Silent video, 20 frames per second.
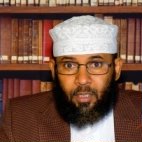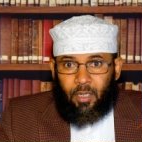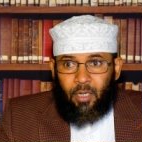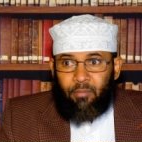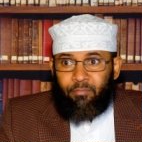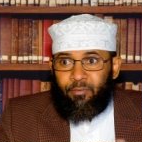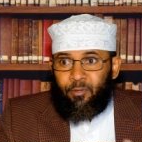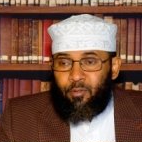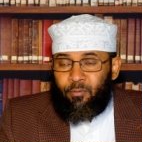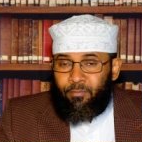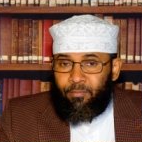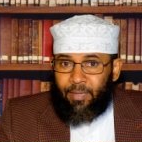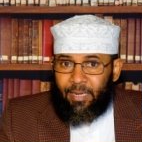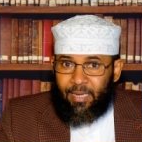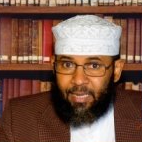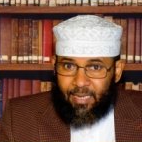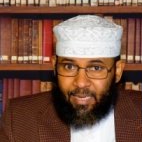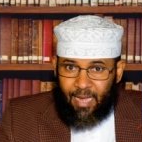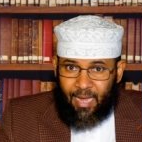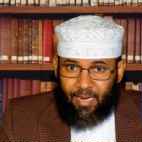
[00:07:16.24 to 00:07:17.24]
in front of my
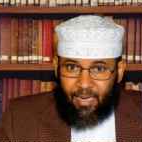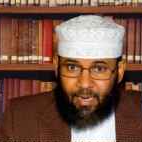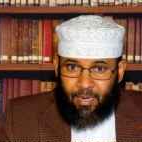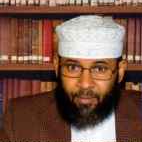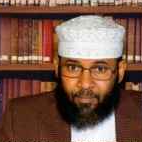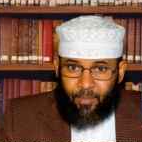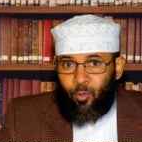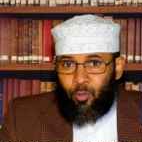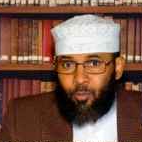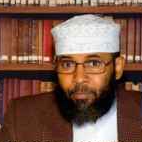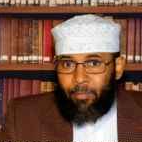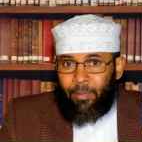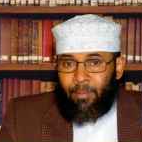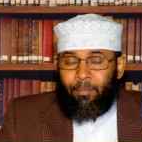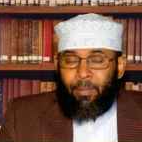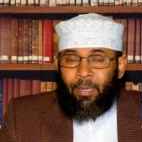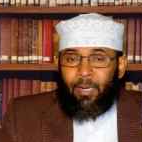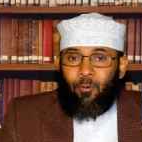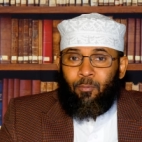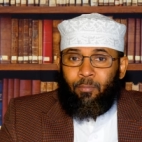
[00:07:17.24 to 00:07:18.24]
garden, on my
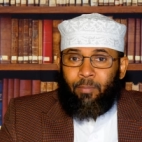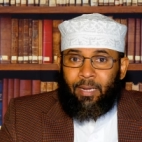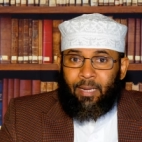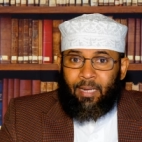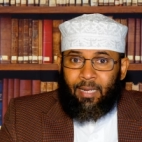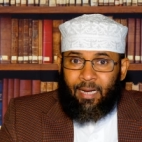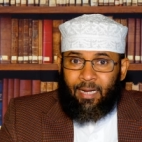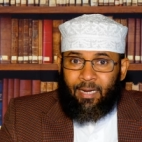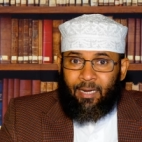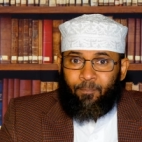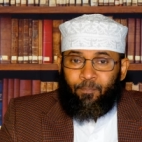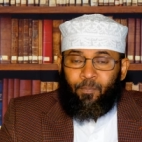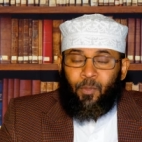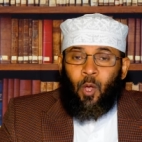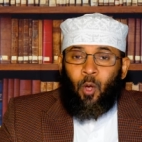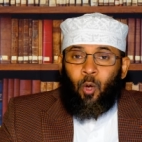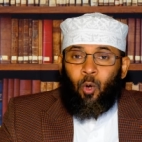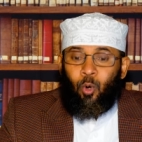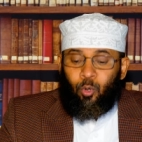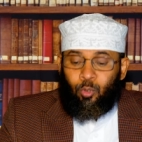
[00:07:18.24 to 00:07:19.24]
back of my garden,
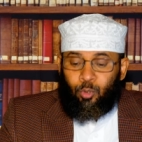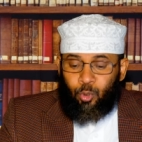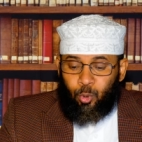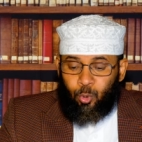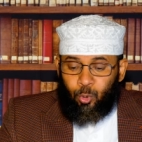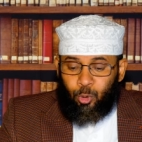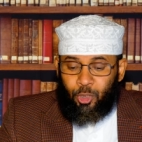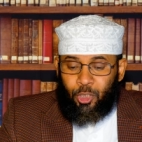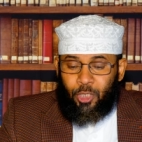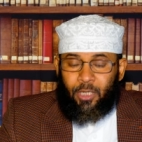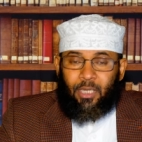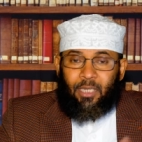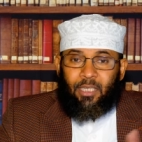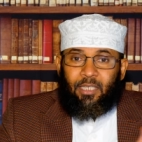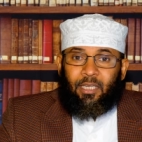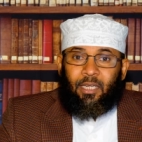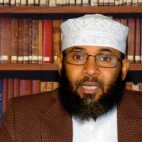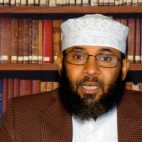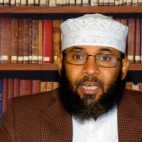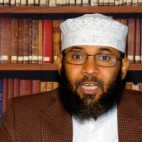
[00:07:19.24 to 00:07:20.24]
or two
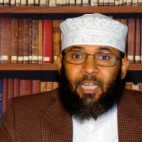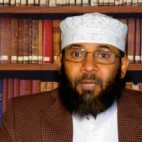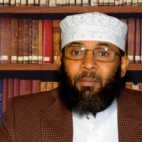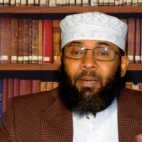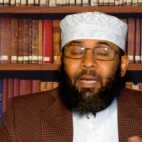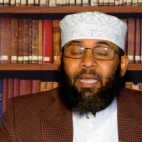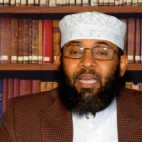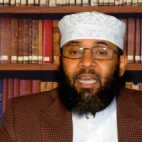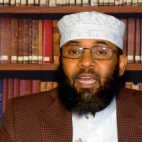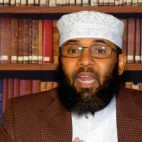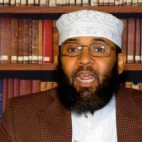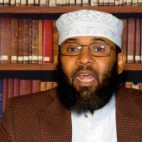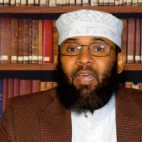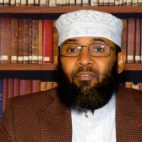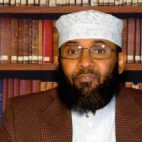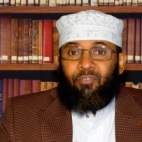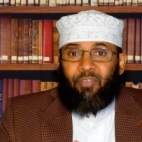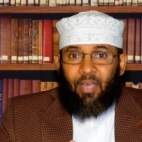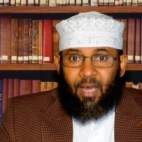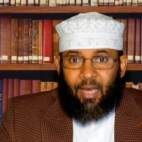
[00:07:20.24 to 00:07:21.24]
chickens in my
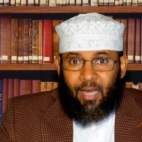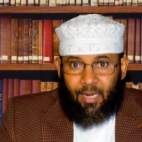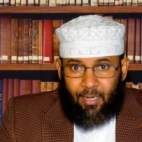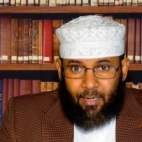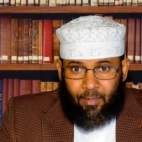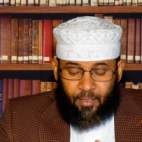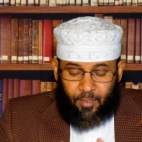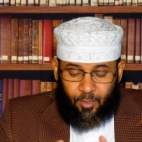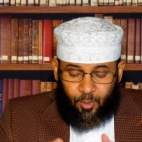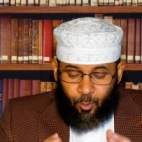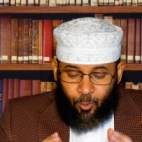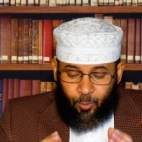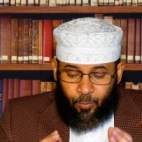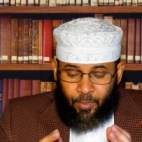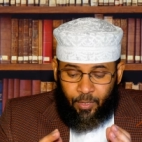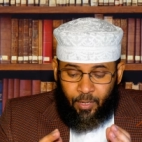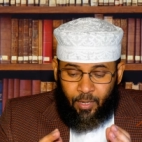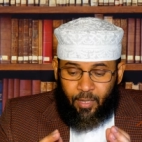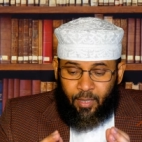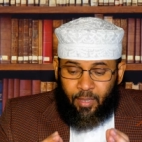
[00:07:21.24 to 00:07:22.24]
graveyard. So
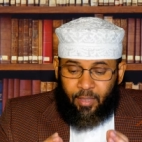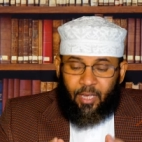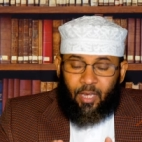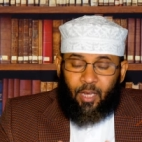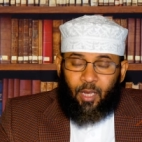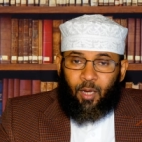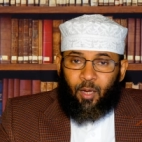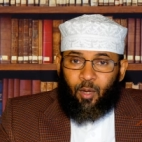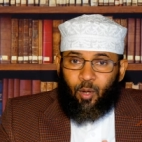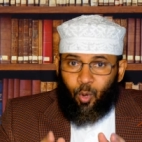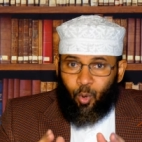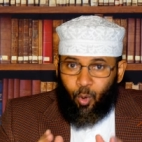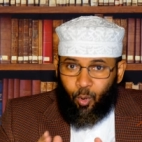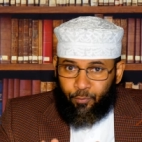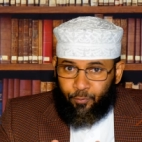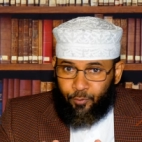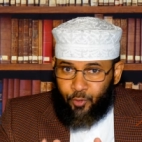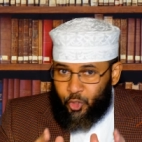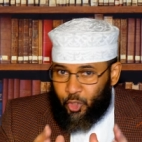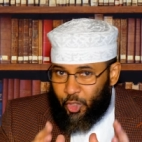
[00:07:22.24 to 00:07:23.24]
they
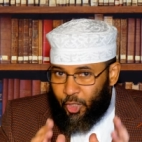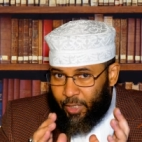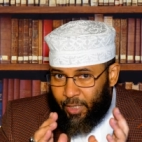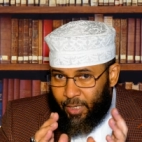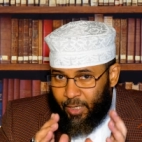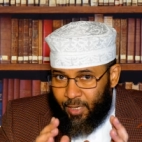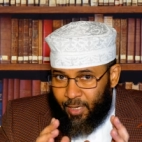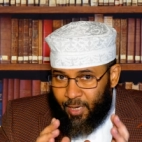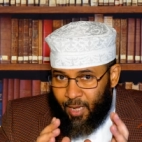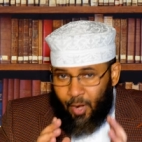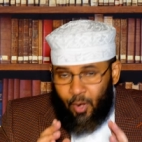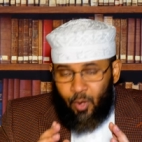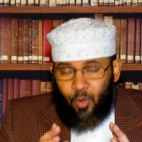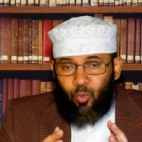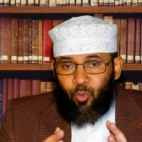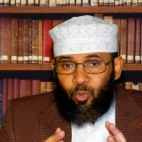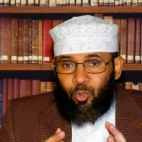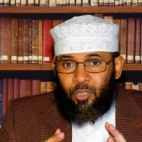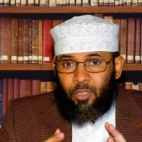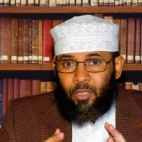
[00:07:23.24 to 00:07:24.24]
love chicken and
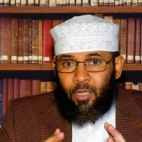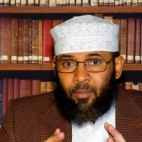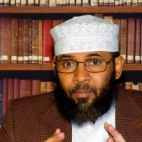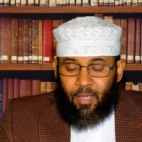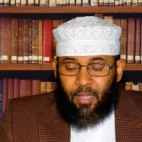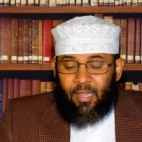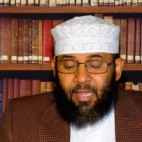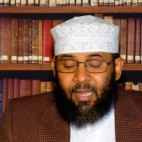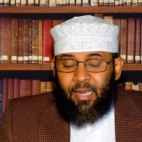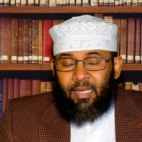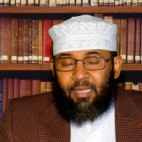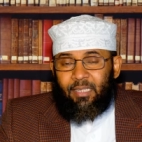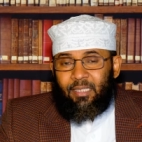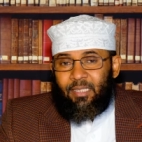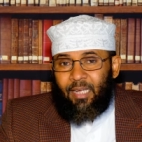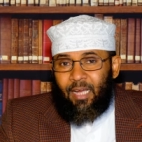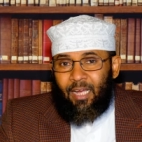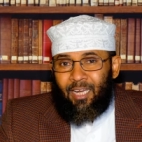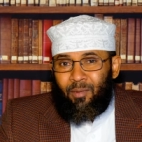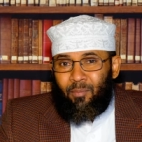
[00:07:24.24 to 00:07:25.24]
rooster. The
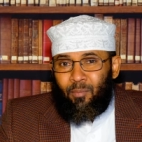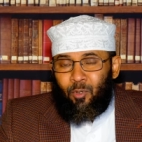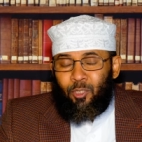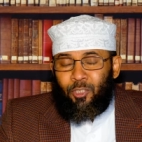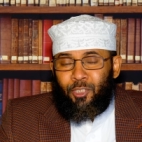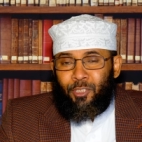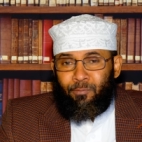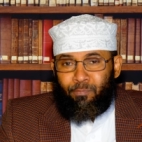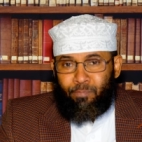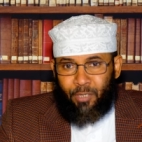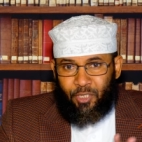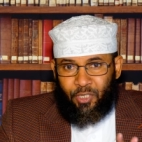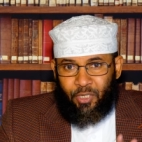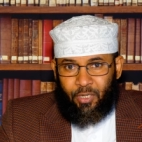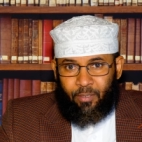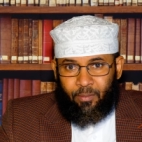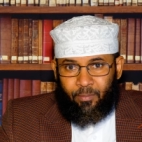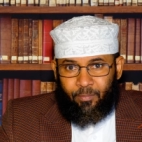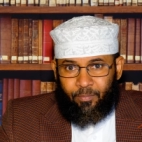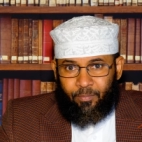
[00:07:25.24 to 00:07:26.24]
next animal is pigeon.